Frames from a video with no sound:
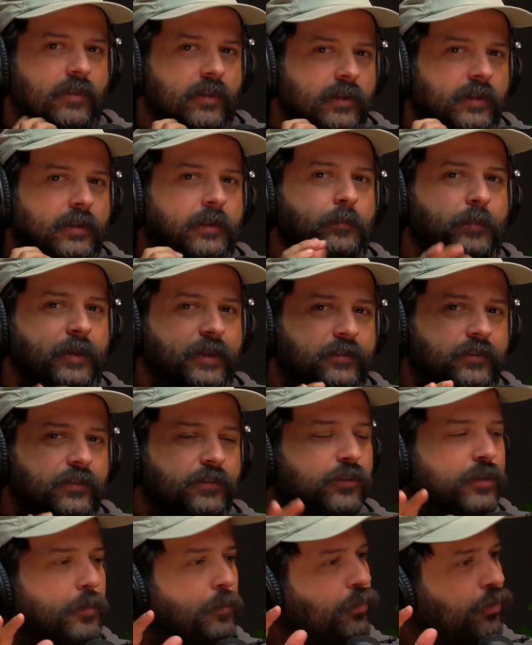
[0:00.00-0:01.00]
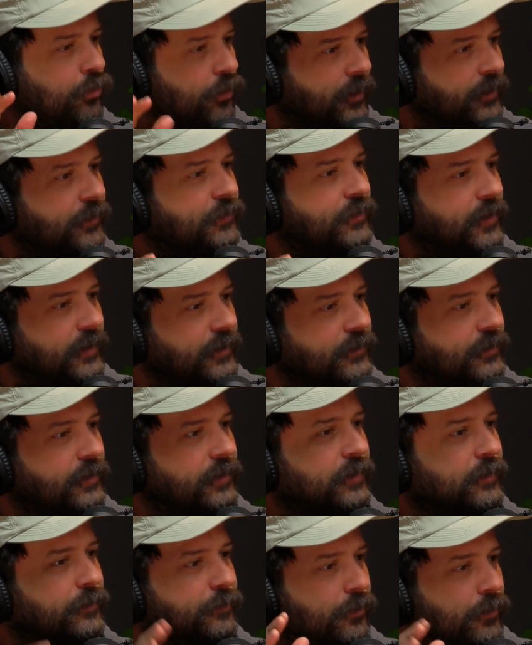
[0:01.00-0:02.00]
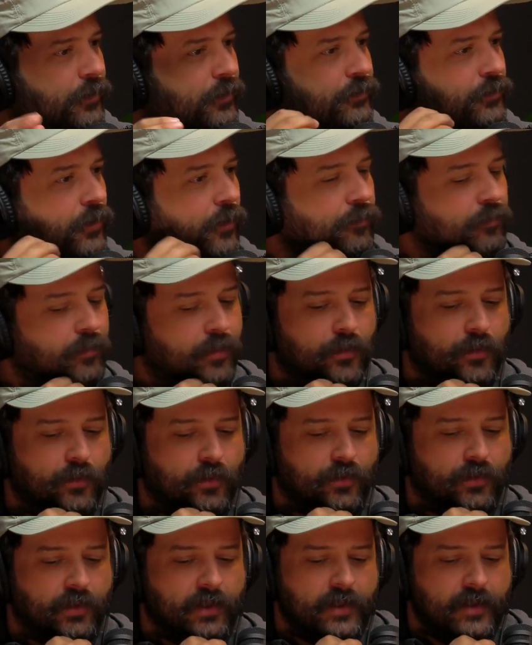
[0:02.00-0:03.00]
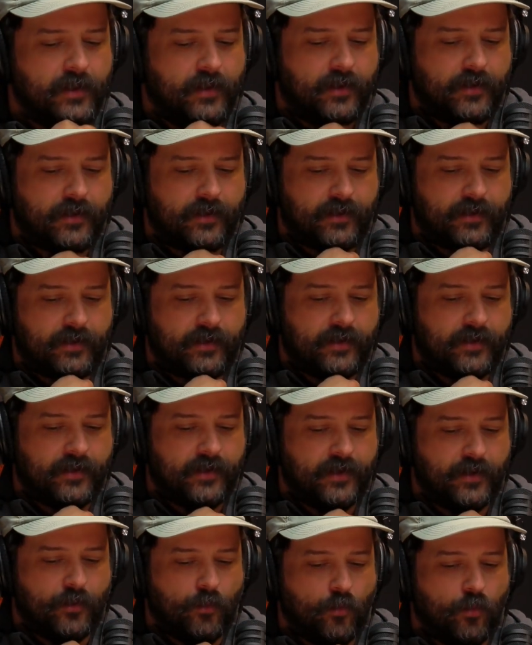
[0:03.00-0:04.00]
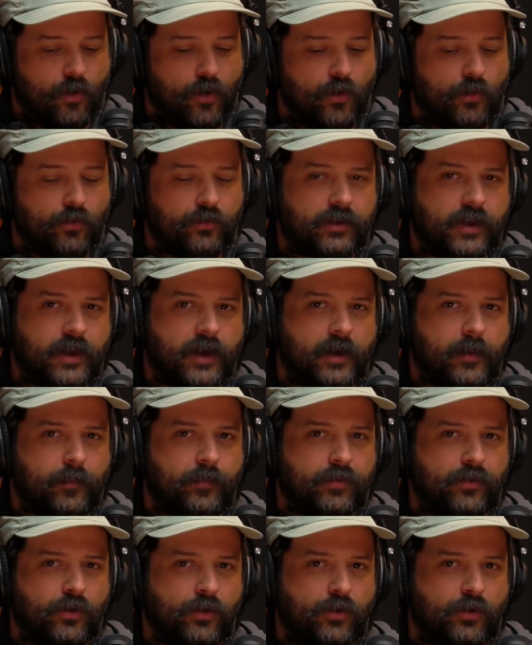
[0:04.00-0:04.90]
The Olympics is the pre-season for the softball World Cup.